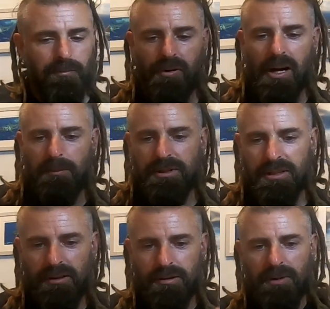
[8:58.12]
Perhaps a
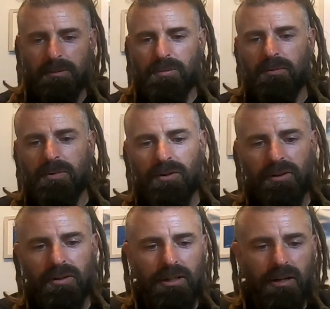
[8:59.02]
little bit more
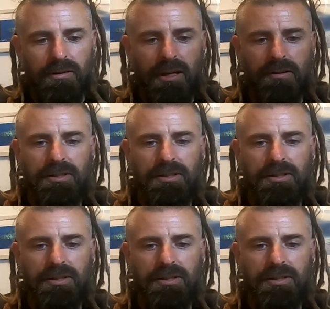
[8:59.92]
modern, I don't know.